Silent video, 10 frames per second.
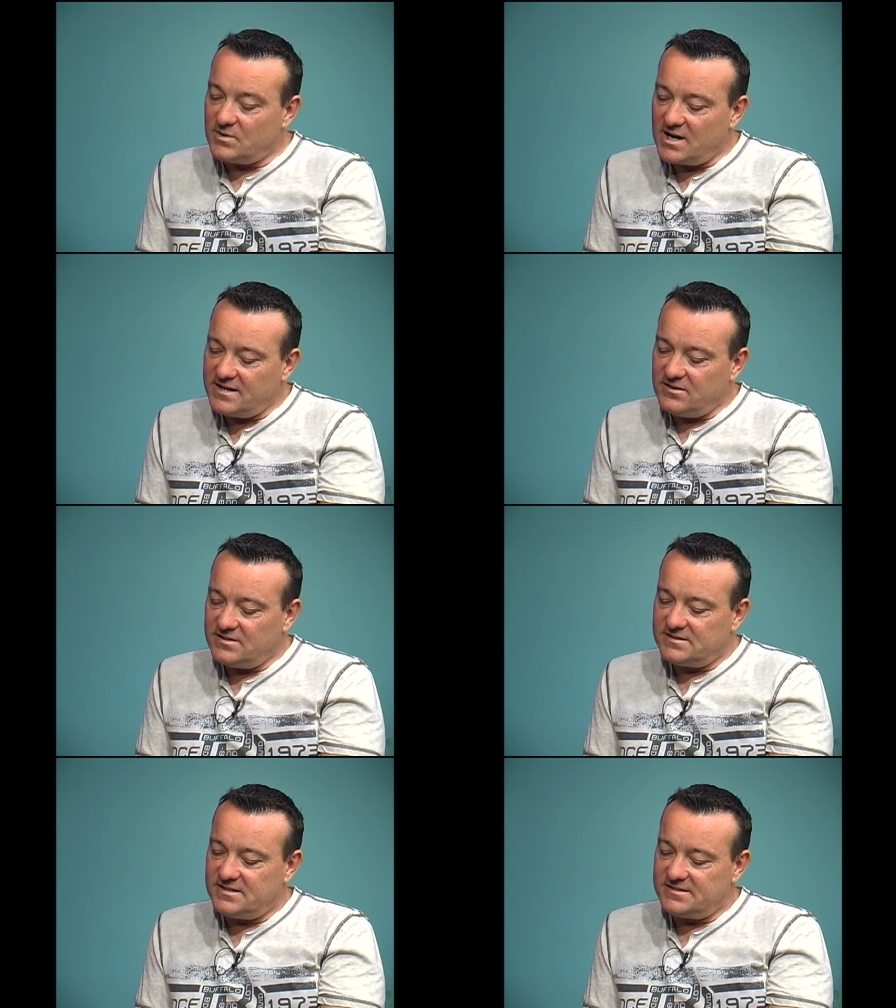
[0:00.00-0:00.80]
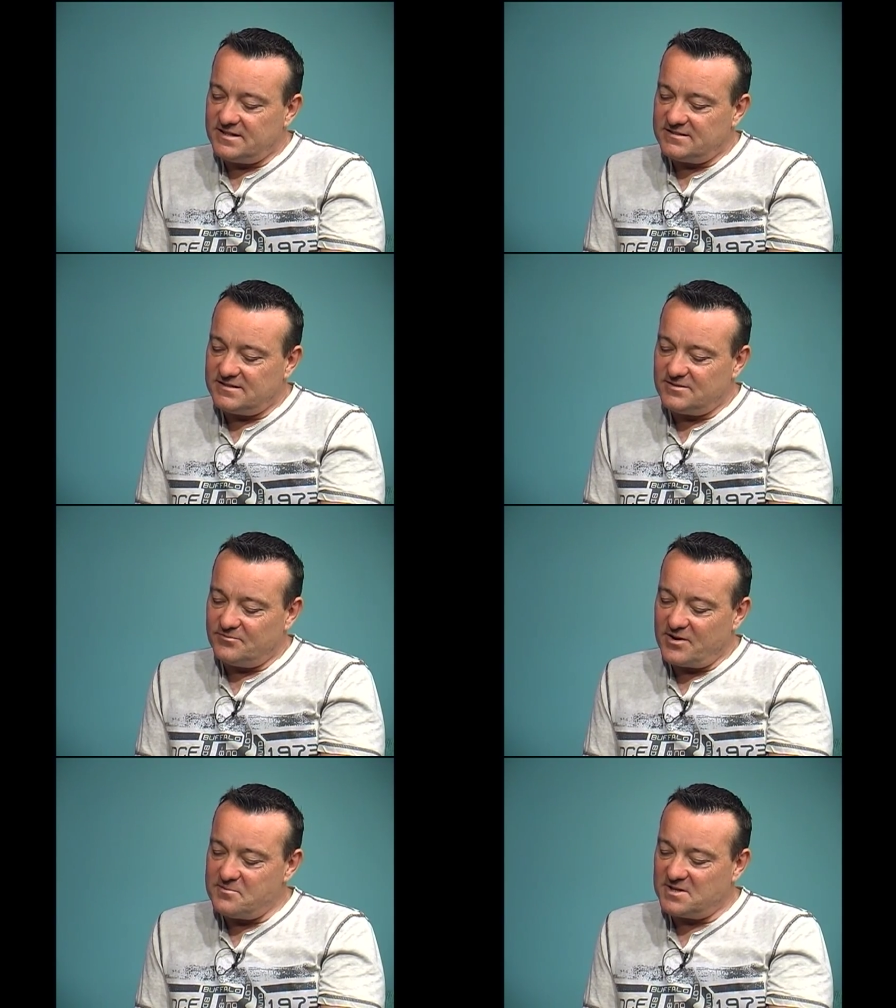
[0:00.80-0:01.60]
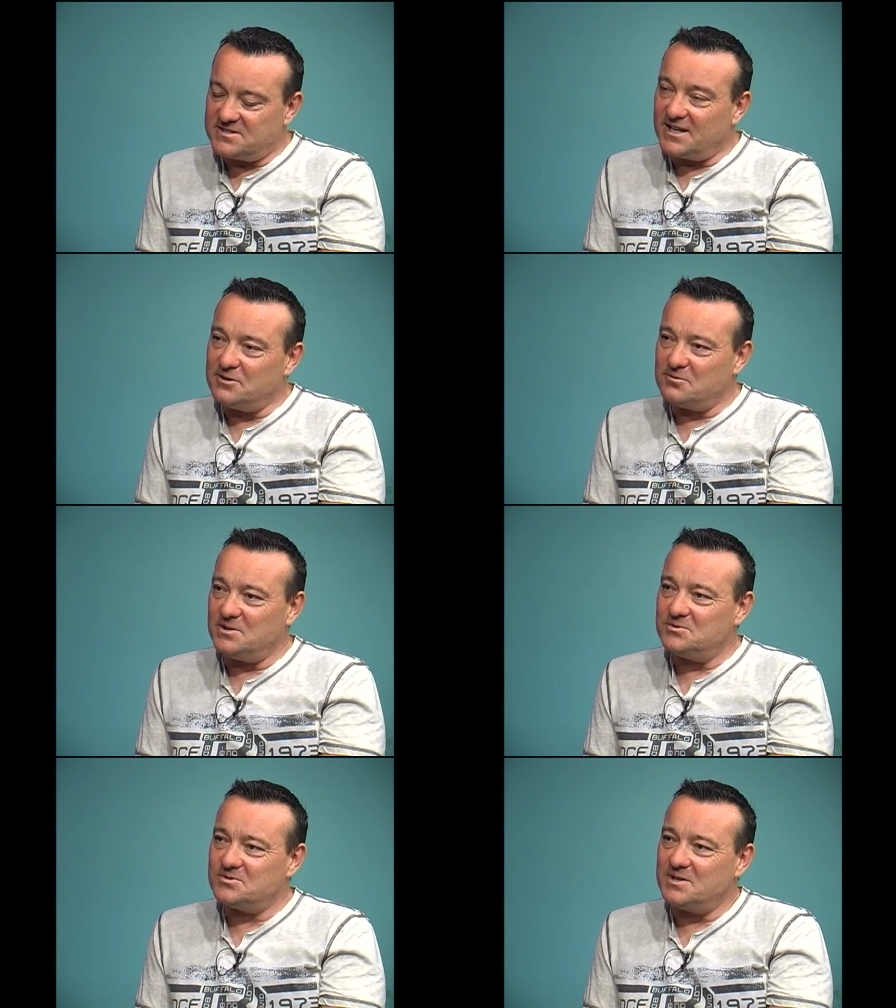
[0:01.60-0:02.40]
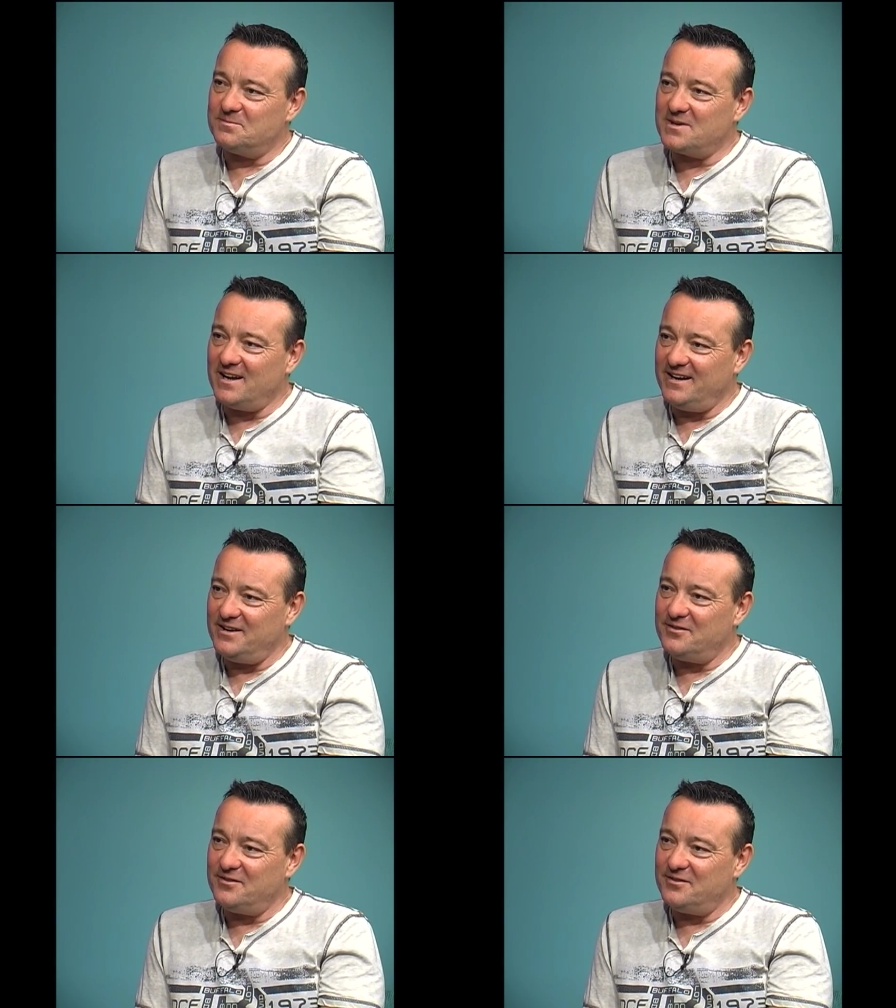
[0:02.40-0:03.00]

What I noticed is it's, it's very much like a road trip kind yeah.